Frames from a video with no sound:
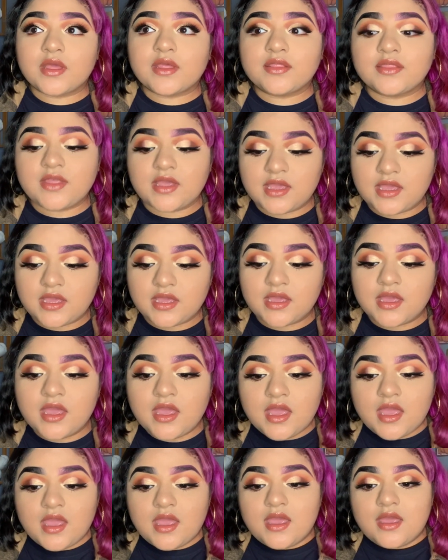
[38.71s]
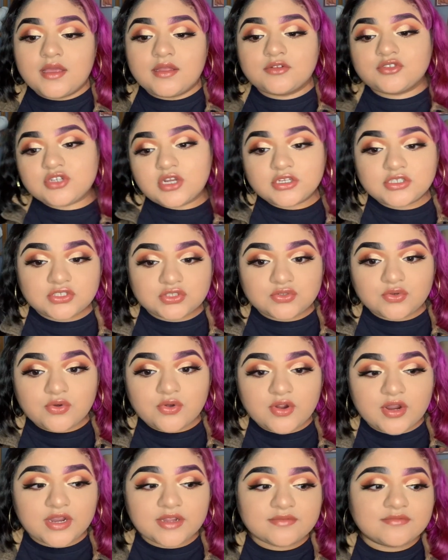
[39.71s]
the
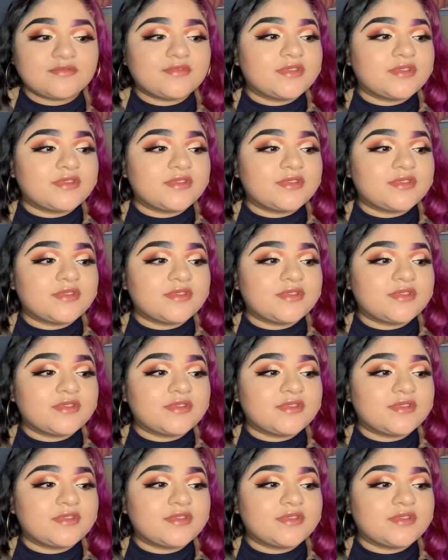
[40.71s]
drugstore,